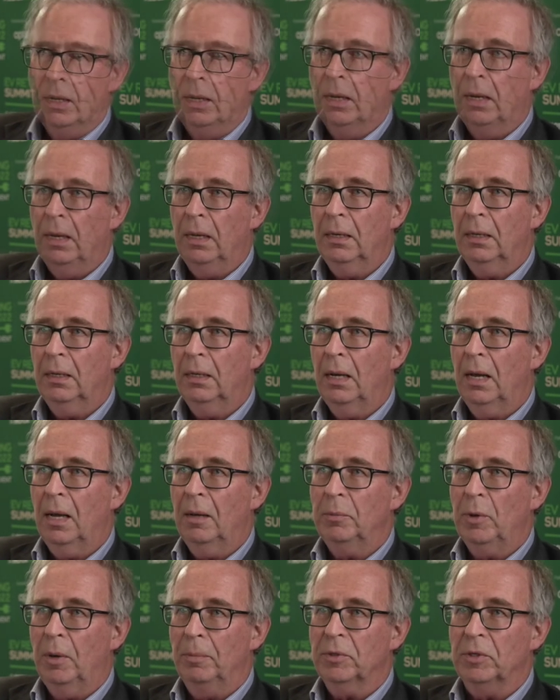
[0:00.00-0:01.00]
I'm
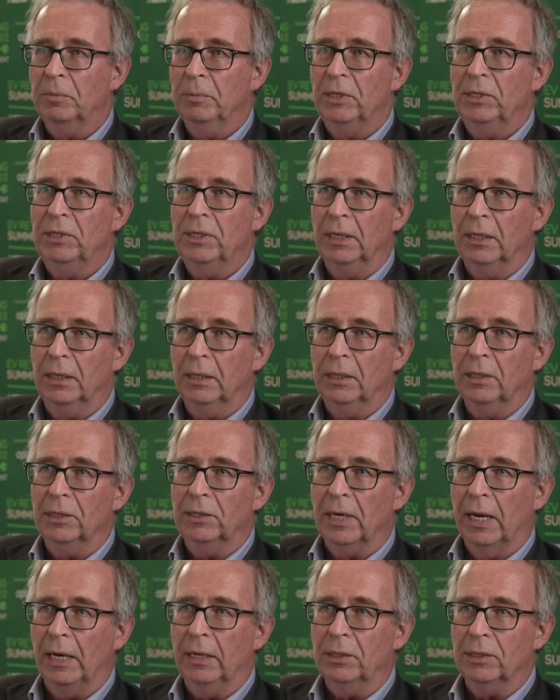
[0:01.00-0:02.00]
optimistic in the
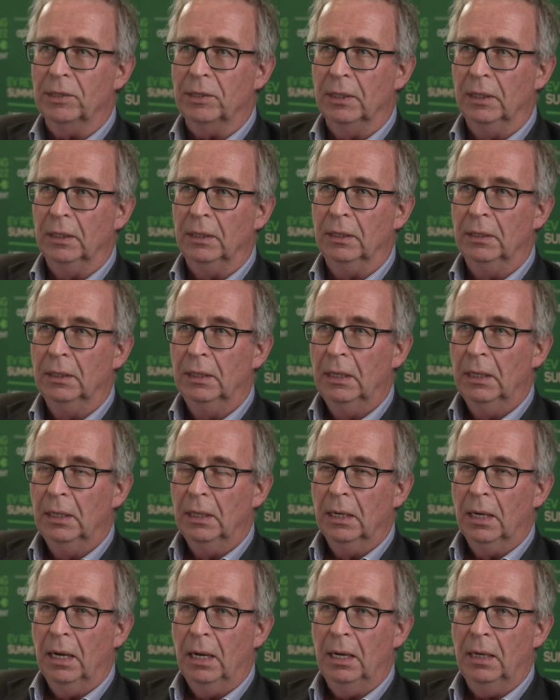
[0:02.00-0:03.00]
sense that
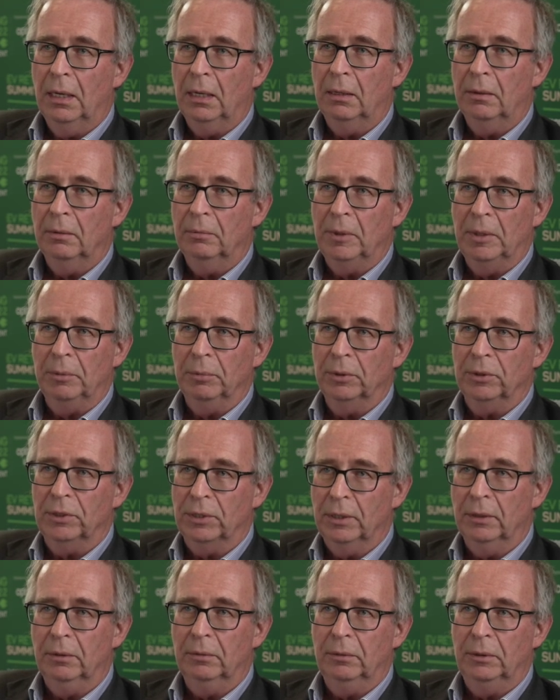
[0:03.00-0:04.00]
we will
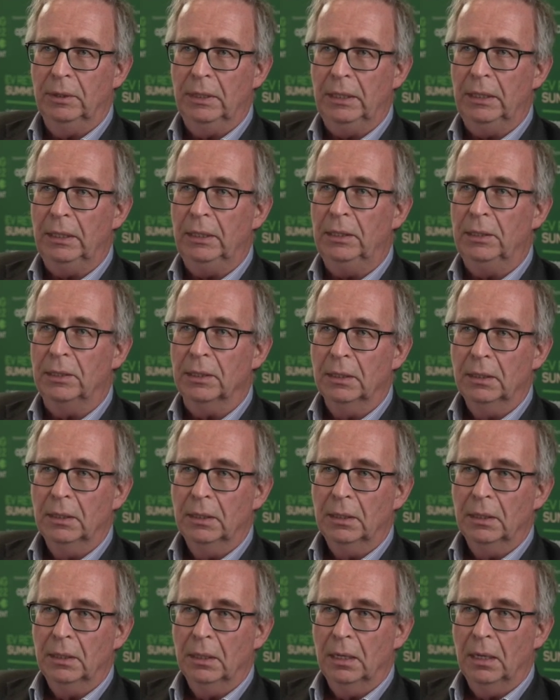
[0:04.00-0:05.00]
still need
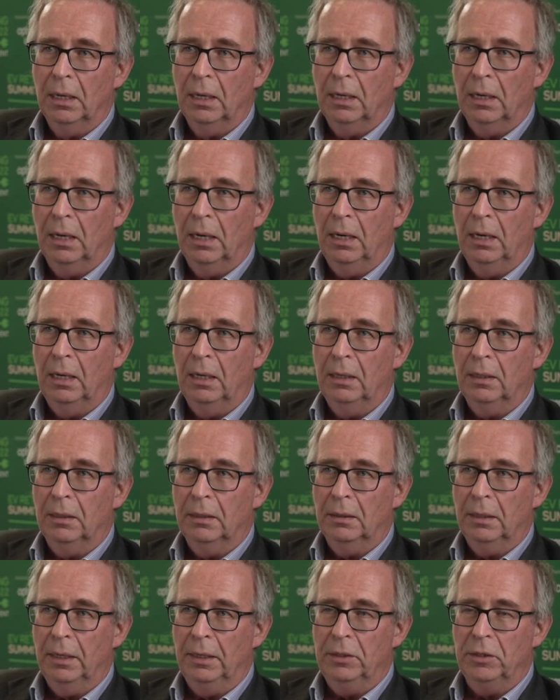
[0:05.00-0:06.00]

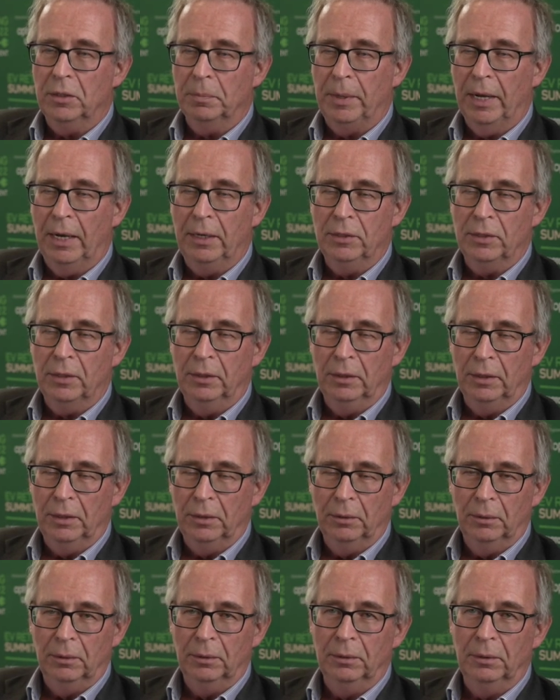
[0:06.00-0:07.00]
independently
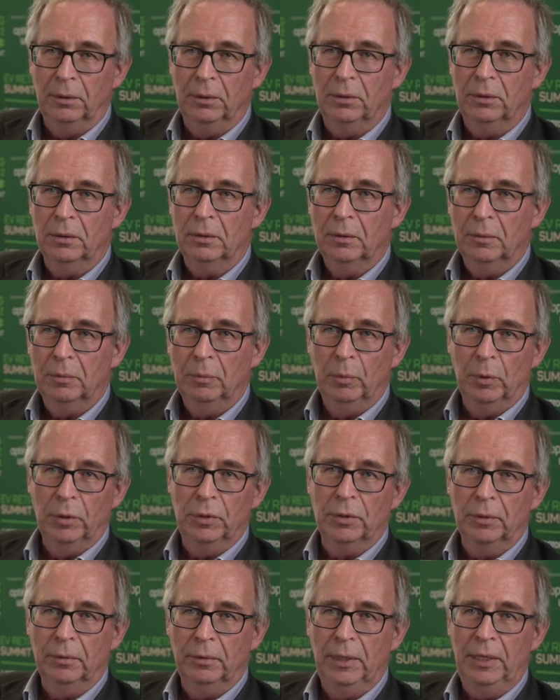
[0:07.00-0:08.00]
owned
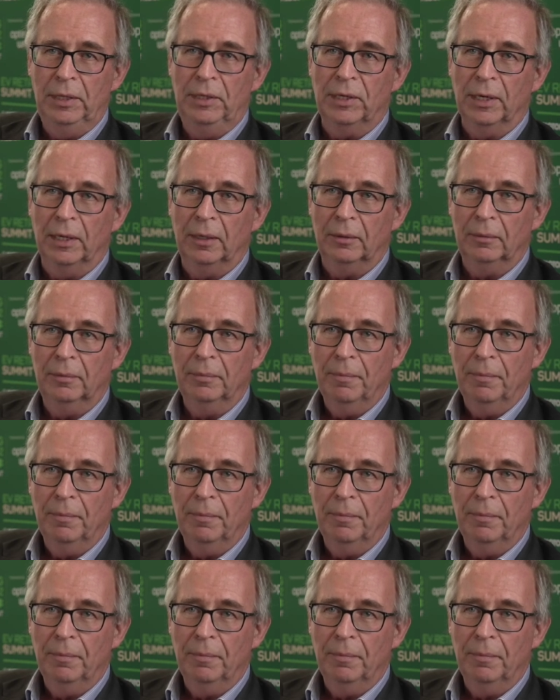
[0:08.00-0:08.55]
motor retail,